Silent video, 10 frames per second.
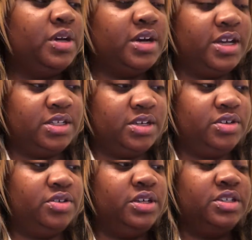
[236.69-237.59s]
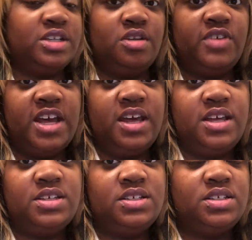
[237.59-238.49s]
okay, so you do your
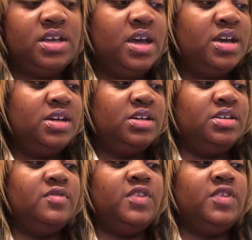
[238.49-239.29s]
surveys, you do